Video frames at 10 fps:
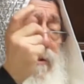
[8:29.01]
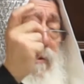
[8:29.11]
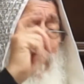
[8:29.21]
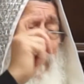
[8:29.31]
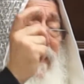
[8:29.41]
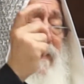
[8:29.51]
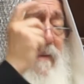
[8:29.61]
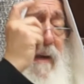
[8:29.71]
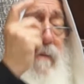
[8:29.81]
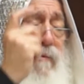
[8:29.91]
So they
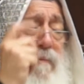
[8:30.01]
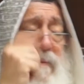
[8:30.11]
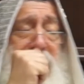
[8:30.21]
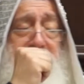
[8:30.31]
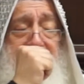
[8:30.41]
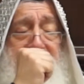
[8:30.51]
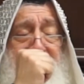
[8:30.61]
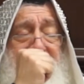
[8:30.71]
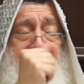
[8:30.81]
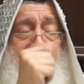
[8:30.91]
said to himself,
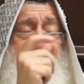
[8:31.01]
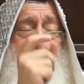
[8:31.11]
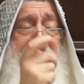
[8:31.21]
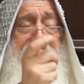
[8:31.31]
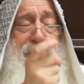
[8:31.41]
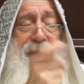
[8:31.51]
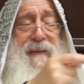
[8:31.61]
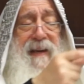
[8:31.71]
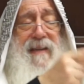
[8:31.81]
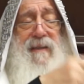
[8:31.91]
if
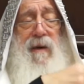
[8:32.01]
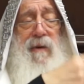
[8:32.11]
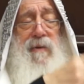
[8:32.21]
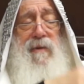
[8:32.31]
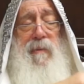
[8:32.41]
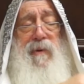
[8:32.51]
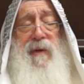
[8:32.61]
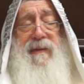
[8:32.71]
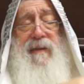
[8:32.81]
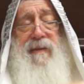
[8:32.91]
there is only
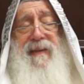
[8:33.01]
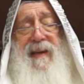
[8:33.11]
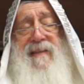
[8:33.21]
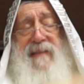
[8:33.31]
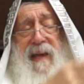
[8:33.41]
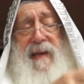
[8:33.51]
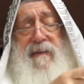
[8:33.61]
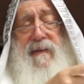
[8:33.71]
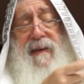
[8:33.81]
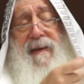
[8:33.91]
somebody that translates,